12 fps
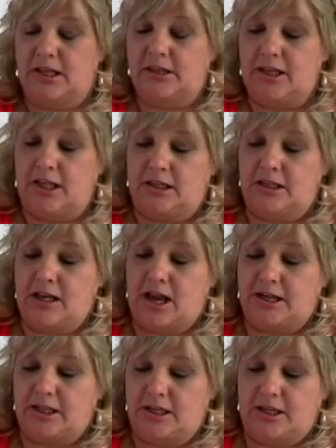And then the
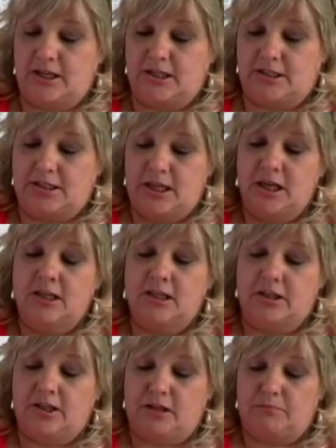idea is
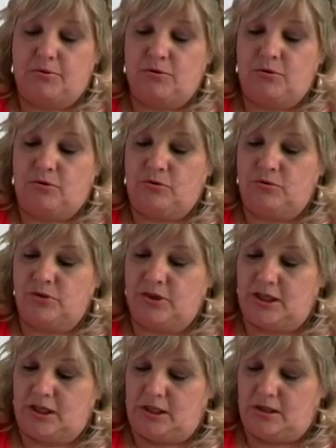to then pull
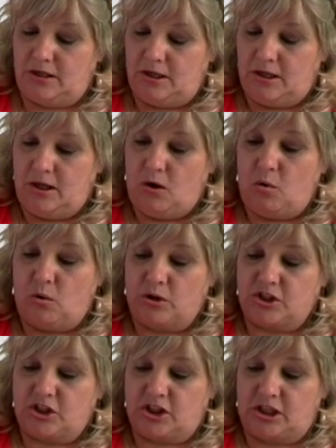the
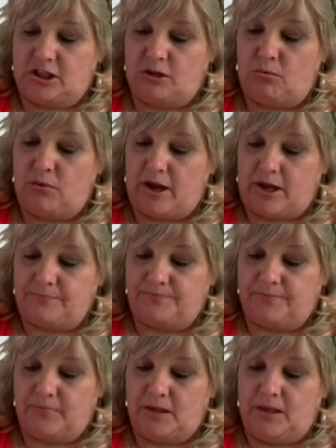orange sheet away.
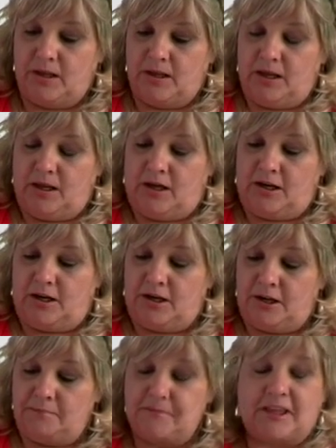
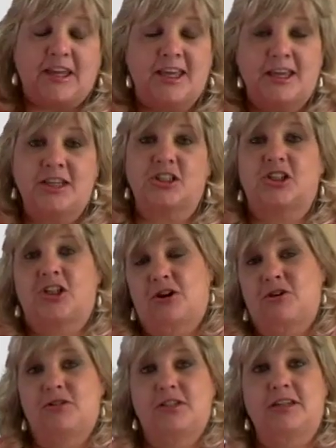Uh, the kit
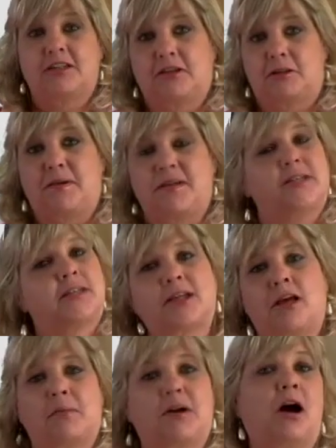shows the pieces
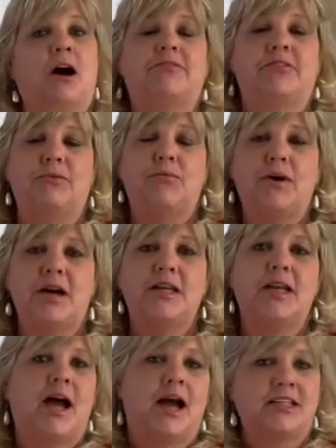coming off in one
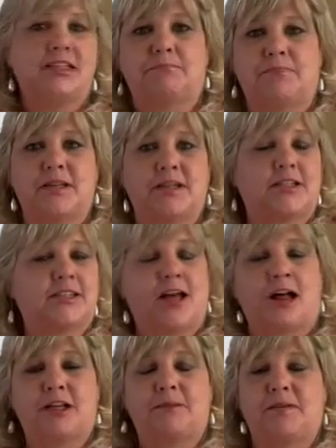nice big
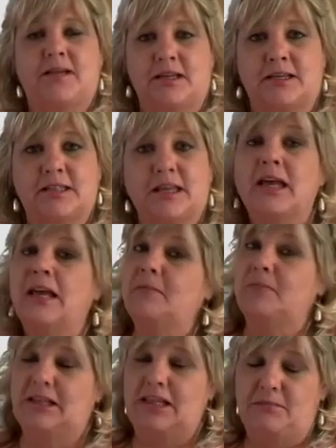solid piece,
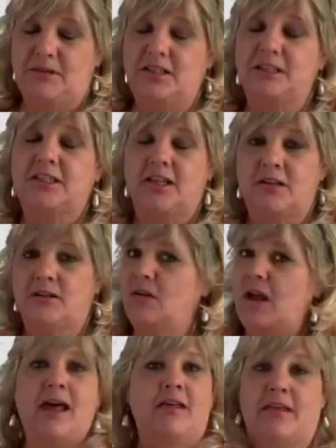but let me just tell you
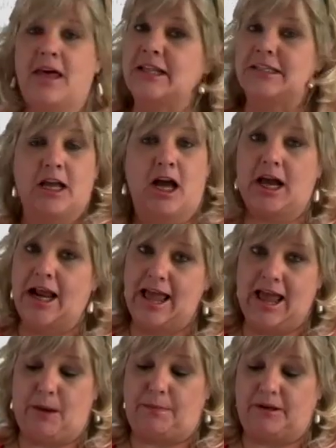that is not going to
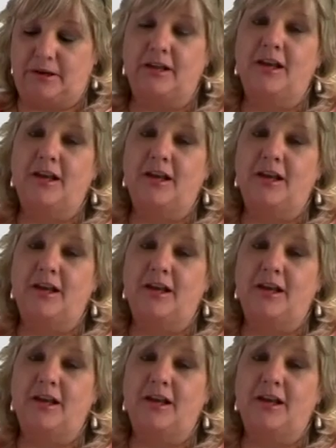happen.